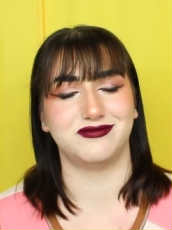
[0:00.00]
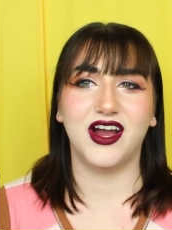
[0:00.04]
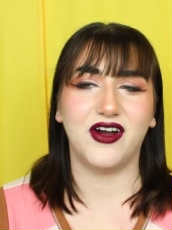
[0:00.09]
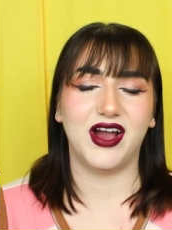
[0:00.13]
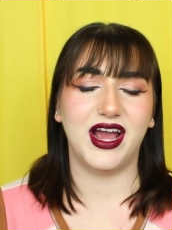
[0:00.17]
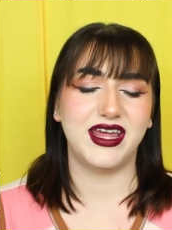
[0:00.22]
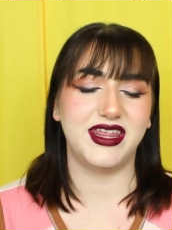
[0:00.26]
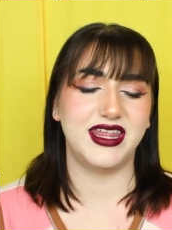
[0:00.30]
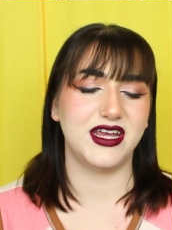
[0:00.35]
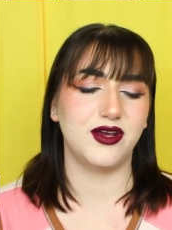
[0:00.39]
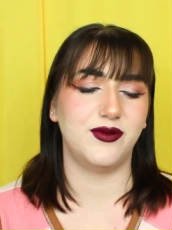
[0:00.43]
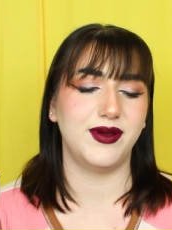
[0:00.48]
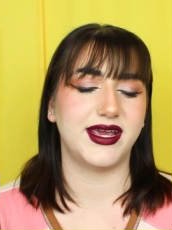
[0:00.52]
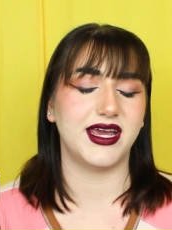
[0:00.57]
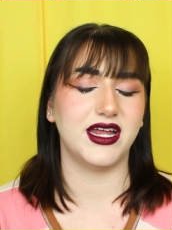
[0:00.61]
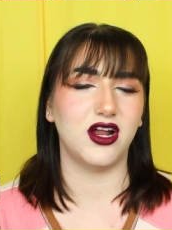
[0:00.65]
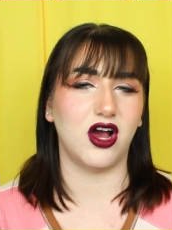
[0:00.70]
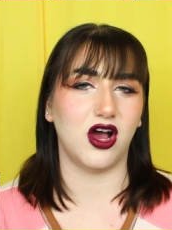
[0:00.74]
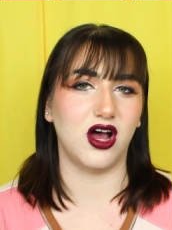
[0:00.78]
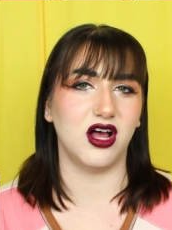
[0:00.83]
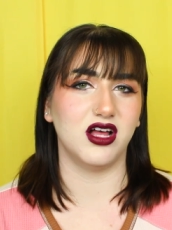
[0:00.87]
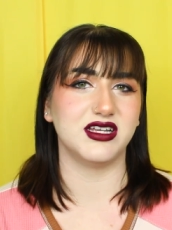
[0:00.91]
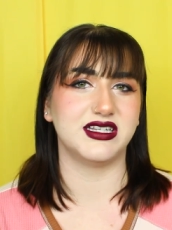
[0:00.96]
Now, I think we
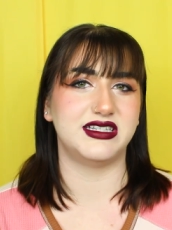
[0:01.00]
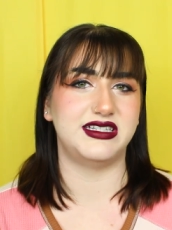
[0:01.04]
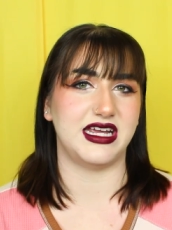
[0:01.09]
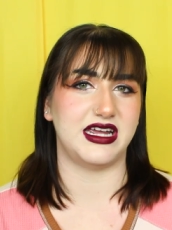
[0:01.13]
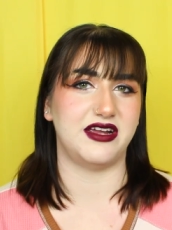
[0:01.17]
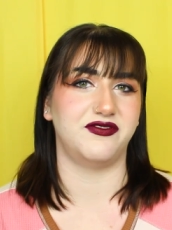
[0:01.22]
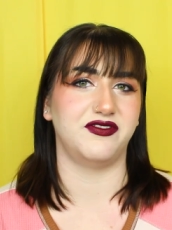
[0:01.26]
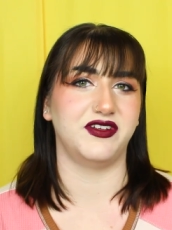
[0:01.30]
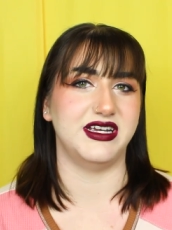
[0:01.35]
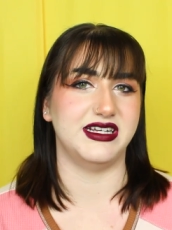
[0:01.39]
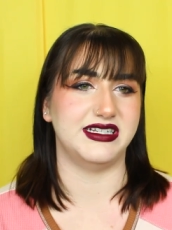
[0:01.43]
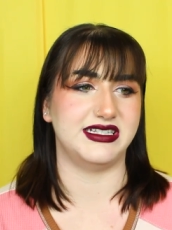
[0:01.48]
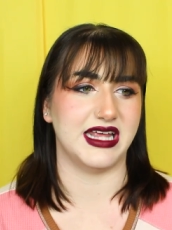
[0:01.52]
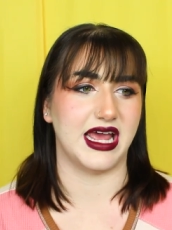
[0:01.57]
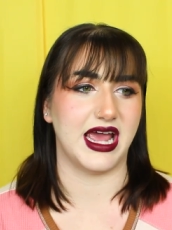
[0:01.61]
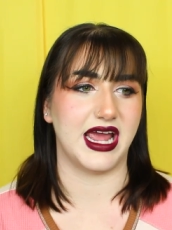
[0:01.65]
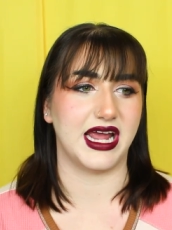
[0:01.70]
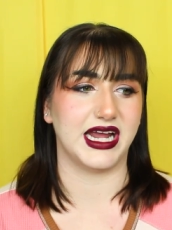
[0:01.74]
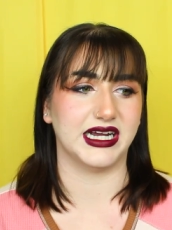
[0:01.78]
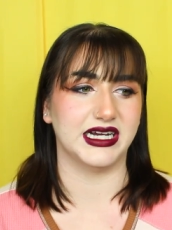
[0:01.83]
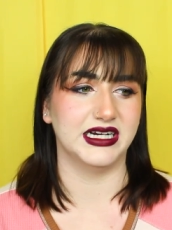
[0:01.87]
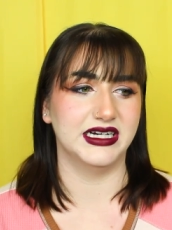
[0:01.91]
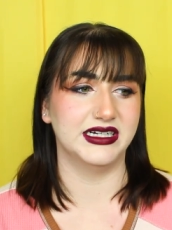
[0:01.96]
can all safely
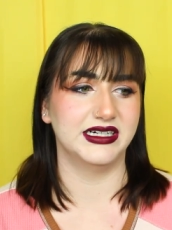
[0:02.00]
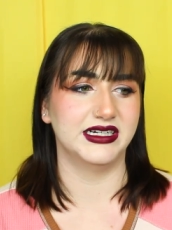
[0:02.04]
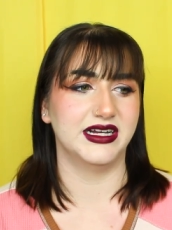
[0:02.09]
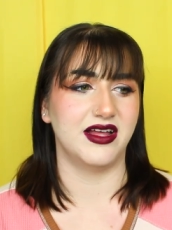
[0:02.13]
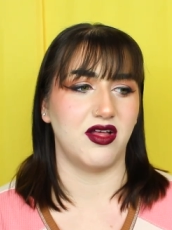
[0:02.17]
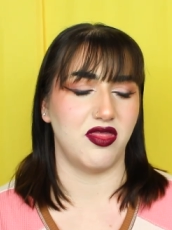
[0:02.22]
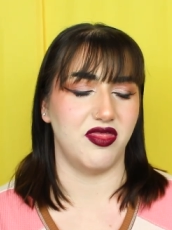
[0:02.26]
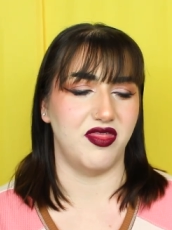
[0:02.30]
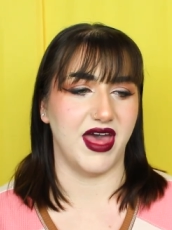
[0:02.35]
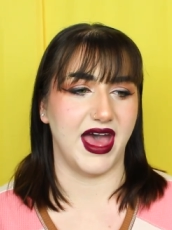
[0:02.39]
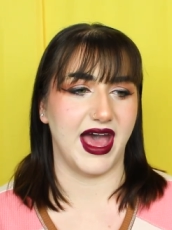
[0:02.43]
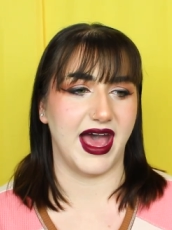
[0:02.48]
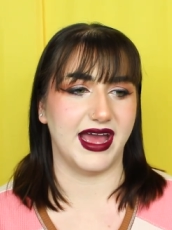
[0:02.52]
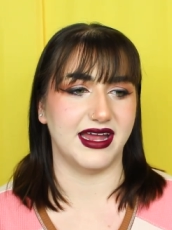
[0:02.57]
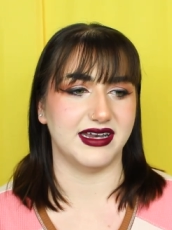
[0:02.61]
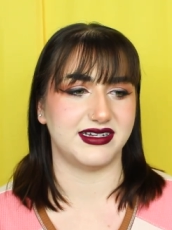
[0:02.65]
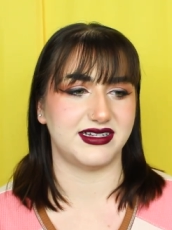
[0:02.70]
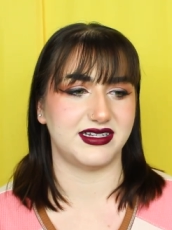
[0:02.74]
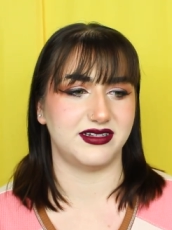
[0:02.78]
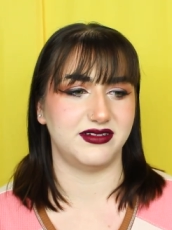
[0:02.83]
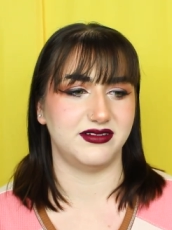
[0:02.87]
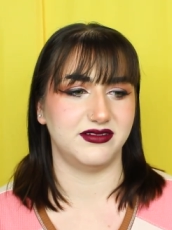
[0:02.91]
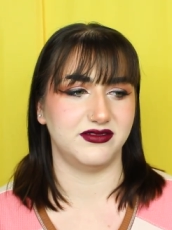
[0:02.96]
say
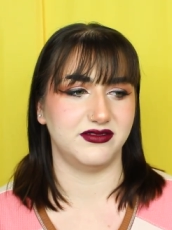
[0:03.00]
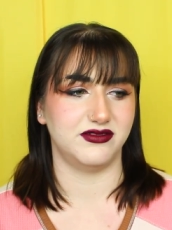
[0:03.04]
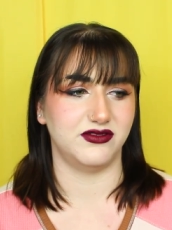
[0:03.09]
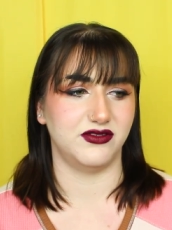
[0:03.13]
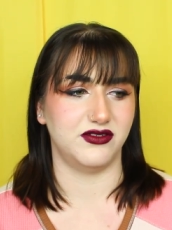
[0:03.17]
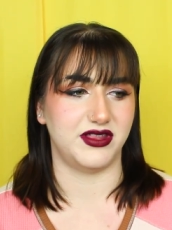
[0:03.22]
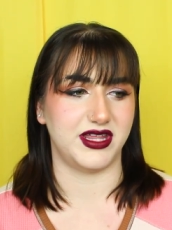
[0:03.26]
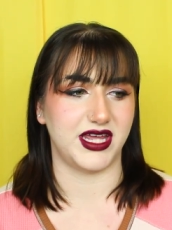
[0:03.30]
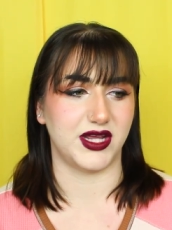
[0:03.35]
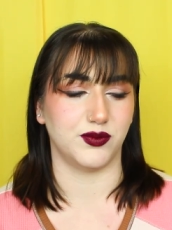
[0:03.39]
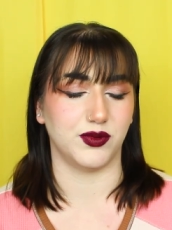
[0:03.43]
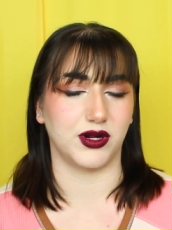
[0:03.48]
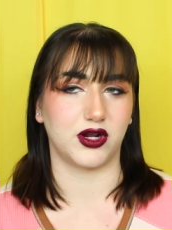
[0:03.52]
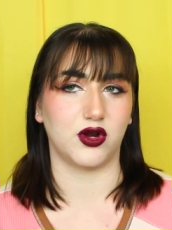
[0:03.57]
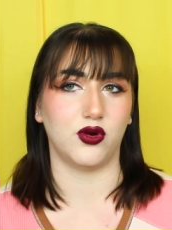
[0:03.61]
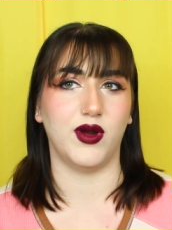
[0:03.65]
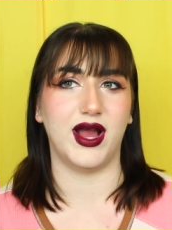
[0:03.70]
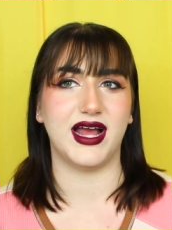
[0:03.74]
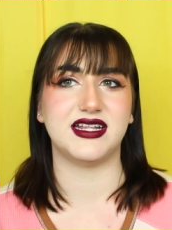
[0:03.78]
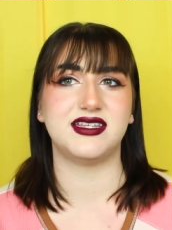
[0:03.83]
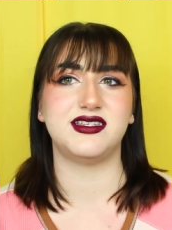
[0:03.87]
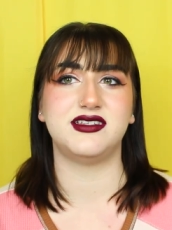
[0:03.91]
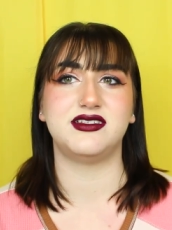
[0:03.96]
that the
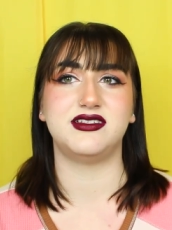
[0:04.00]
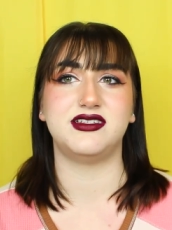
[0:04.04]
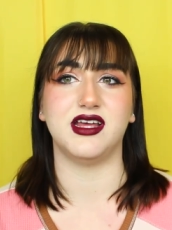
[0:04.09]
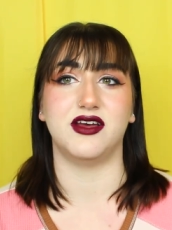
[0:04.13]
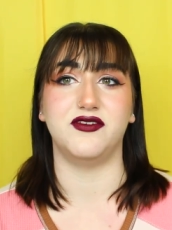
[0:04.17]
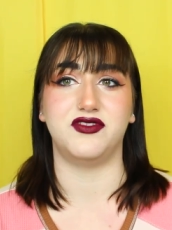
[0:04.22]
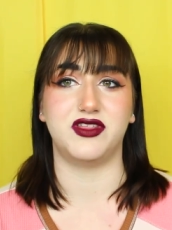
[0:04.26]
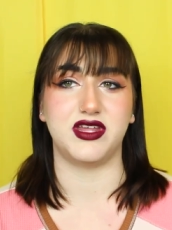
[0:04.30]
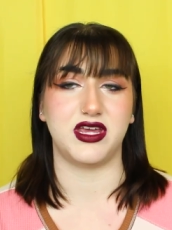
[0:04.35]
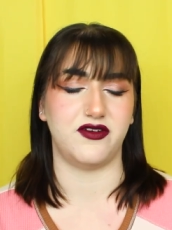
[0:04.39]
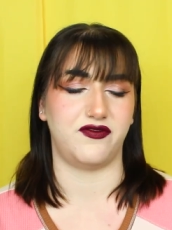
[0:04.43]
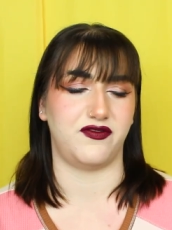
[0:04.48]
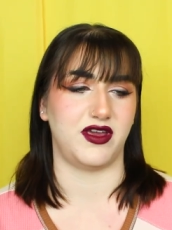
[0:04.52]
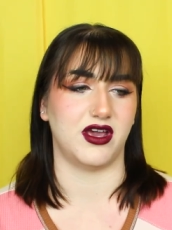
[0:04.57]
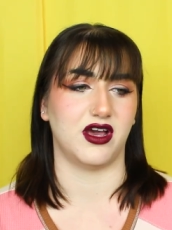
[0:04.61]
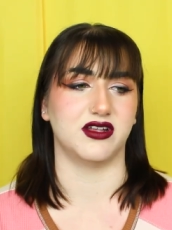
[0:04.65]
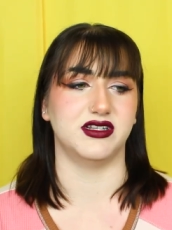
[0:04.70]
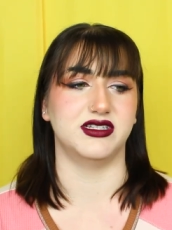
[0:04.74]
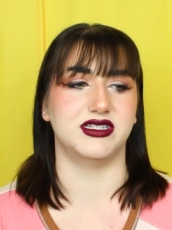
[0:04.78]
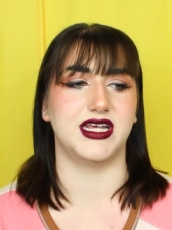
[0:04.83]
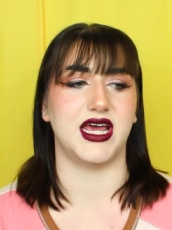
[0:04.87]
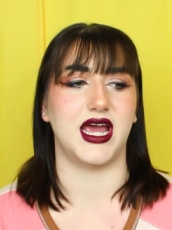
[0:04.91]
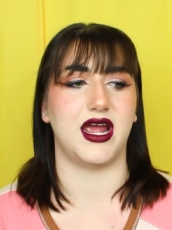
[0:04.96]
requests of the
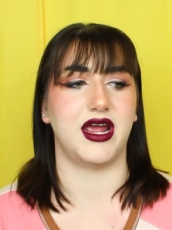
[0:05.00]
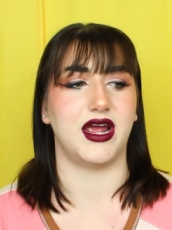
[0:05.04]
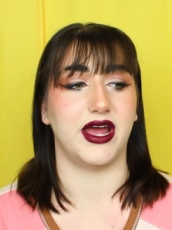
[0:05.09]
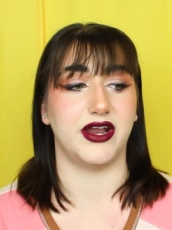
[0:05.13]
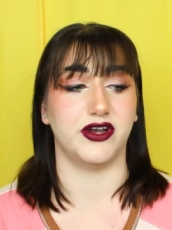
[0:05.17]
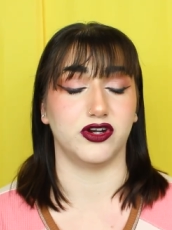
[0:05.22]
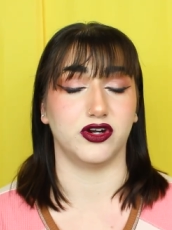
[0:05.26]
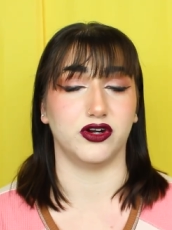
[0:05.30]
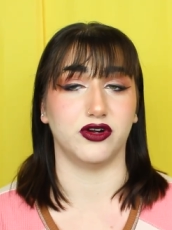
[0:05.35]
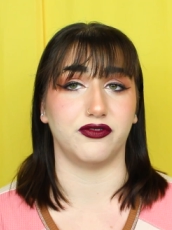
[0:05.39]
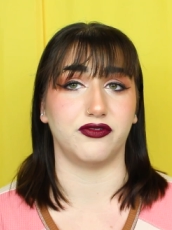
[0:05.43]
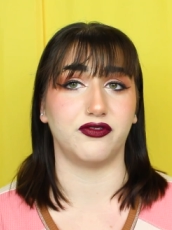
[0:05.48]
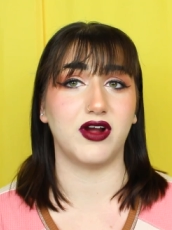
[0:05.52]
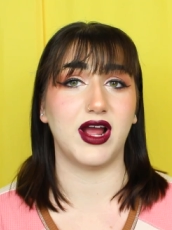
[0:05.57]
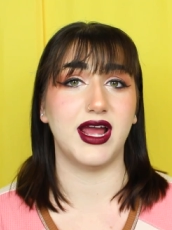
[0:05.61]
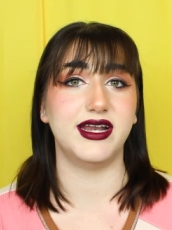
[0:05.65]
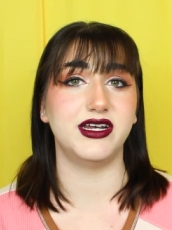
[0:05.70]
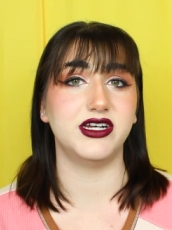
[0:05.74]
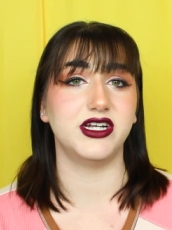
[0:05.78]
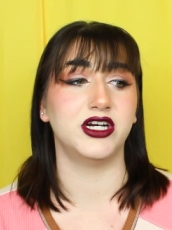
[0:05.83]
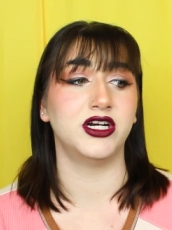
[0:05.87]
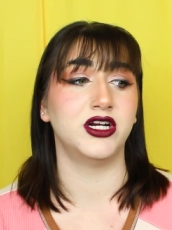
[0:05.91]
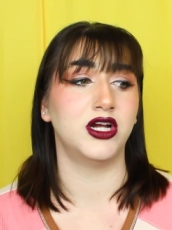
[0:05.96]
fiance and her
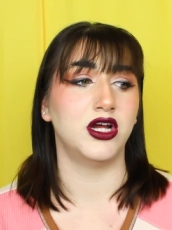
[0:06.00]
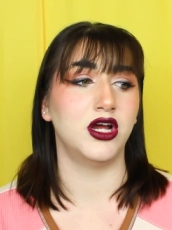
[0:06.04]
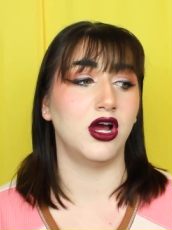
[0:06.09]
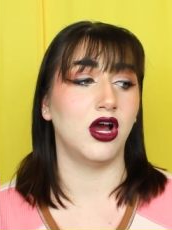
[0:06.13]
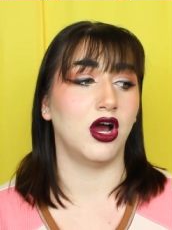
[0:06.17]
friend